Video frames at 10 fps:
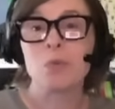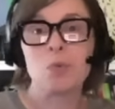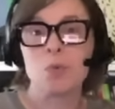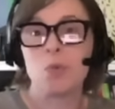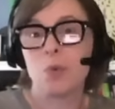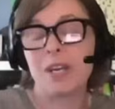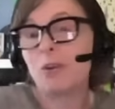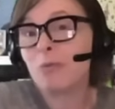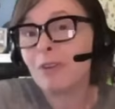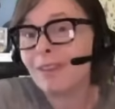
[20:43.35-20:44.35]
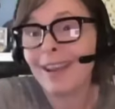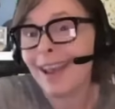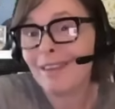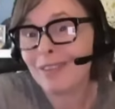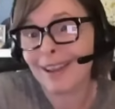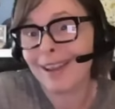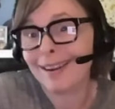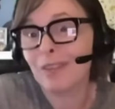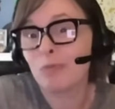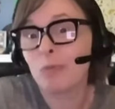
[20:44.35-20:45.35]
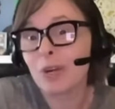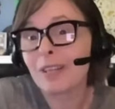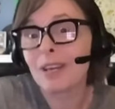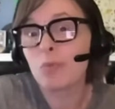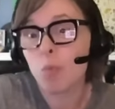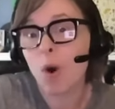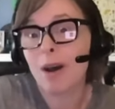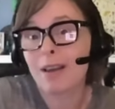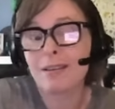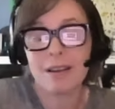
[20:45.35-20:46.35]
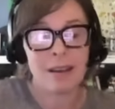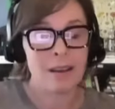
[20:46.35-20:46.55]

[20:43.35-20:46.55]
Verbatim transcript: we don't really have any really one